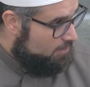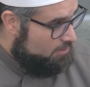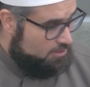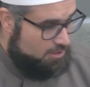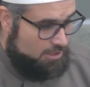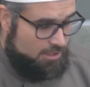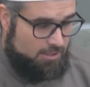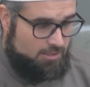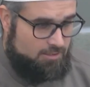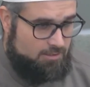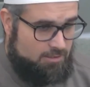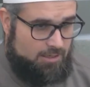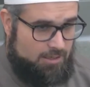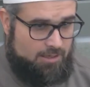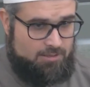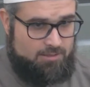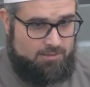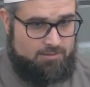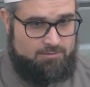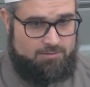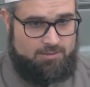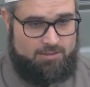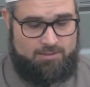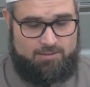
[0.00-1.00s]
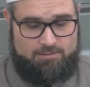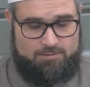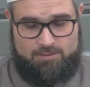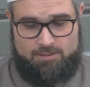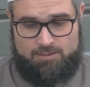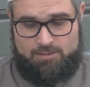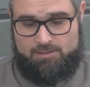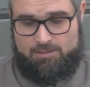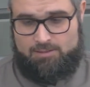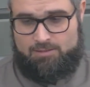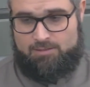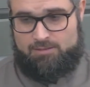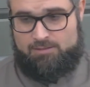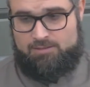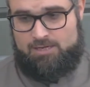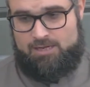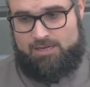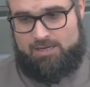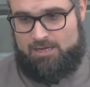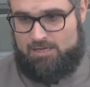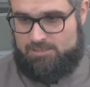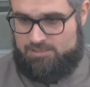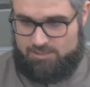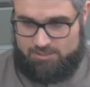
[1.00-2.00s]
Shaykh,
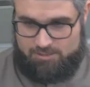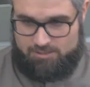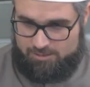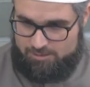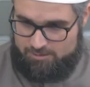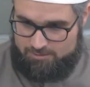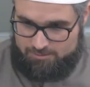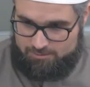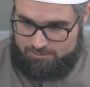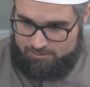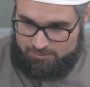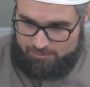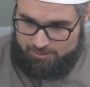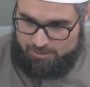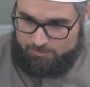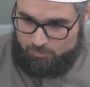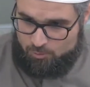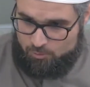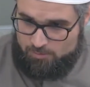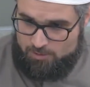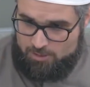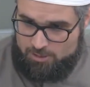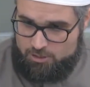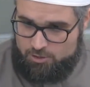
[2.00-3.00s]
Nahas, Allah yarhamu,